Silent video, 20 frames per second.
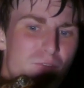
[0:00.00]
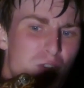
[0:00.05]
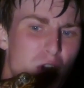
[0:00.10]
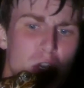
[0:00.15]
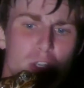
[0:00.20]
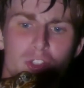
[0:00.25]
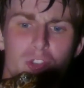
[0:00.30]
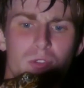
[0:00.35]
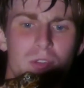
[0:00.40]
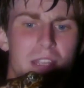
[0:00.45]

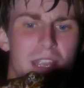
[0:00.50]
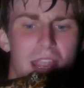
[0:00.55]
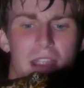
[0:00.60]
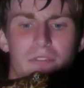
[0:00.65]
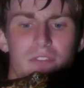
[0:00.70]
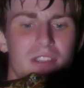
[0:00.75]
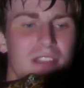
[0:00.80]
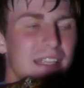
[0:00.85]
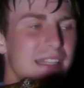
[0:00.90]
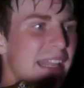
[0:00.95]
virtually
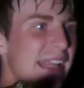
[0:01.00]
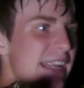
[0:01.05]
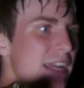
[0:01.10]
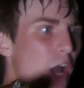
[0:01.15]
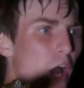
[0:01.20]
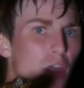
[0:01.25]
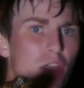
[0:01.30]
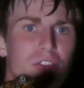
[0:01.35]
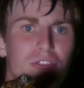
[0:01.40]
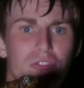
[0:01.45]
everything. They
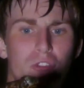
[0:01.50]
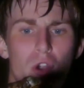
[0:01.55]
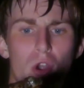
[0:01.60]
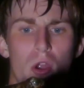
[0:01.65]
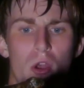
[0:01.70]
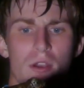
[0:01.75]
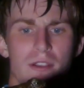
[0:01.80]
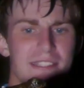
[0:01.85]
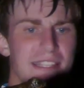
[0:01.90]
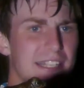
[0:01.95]
eat other
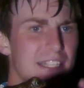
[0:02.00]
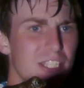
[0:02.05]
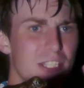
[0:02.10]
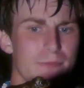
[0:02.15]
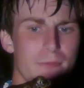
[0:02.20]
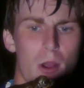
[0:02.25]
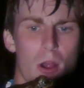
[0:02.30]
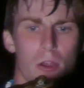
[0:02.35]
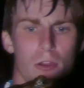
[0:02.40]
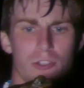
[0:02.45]
frogs, they eat
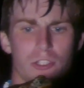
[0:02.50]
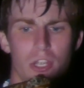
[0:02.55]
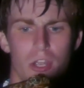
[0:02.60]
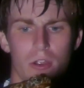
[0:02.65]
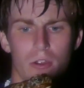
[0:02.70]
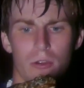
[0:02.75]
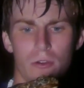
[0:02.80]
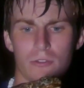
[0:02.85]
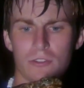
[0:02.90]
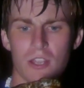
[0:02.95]
smaller
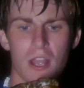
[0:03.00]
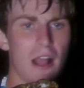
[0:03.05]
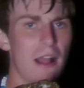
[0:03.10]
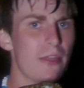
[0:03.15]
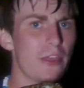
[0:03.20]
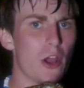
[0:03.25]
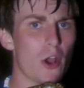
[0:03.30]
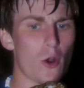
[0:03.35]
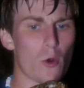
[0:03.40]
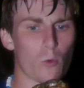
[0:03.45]
toads.
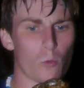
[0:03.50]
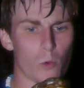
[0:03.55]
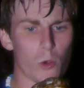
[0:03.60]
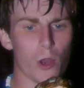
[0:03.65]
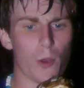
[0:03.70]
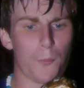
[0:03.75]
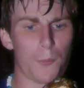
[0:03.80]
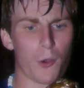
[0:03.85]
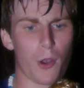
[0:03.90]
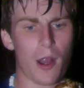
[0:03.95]
They're a
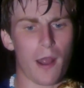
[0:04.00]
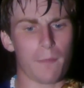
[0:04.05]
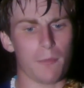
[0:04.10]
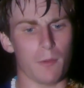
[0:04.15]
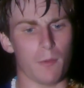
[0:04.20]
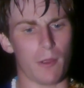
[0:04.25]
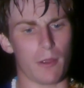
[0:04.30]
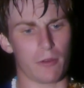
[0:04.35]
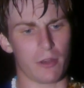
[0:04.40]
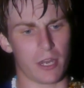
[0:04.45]
real
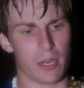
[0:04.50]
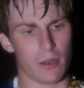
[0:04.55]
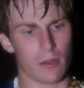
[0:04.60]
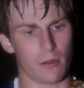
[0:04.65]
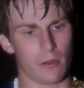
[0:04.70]
problem out here.